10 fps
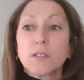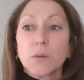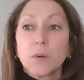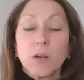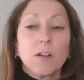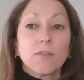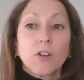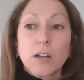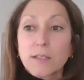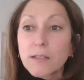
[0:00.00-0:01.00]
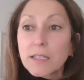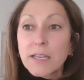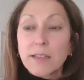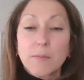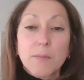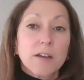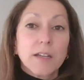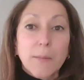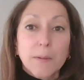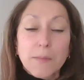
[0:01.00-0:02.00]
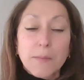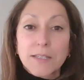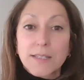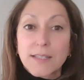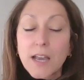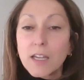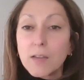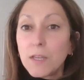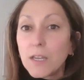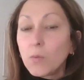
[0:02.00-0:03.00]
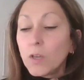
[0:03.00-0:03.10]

So for us, let's say the American Epilepsy Society meeting,